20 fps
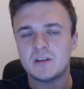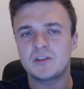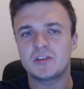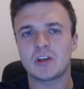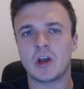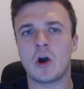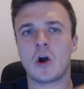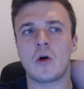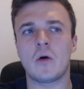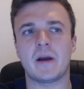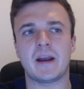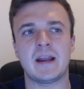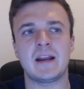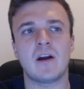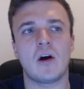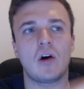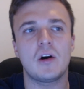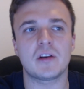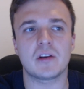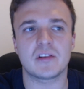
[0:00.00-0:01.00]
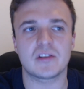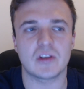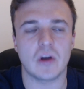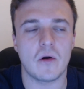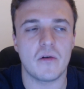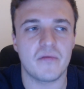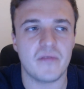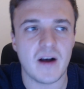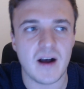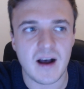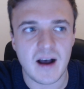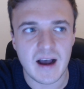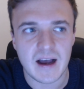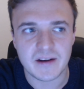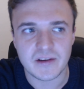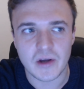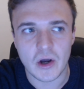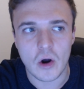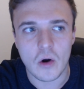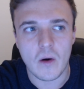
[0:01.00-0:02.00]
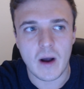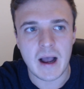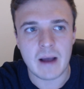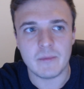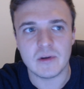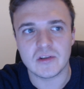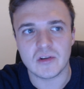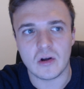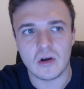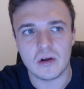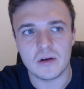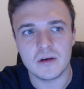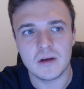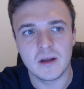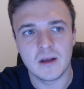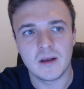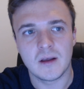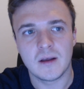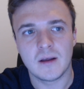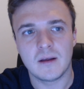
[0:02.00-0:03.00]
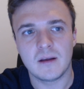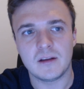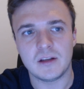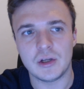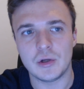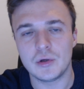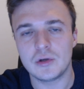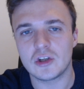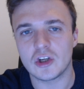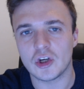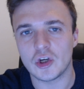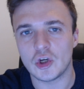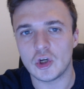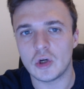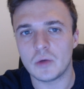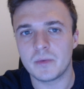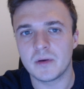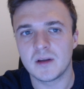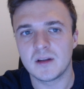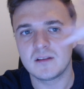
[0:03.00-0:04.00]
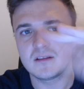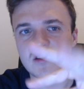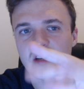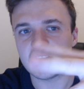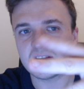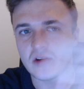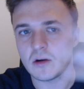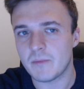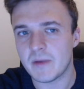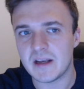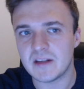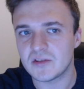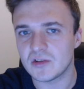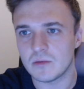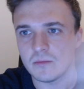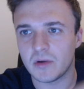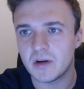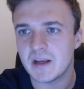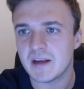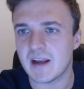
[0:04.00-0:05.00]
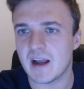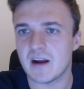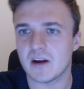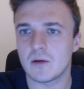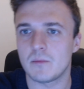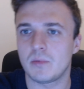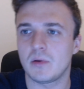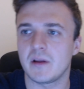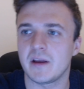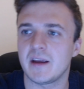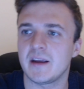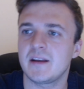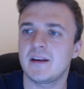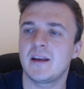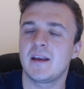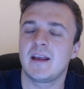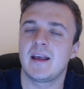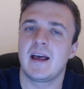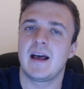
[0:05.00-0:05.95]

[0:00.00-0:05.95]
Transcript: So in order so far, I'd go Amazon, YouTube, TikTok made some money, I can't complain.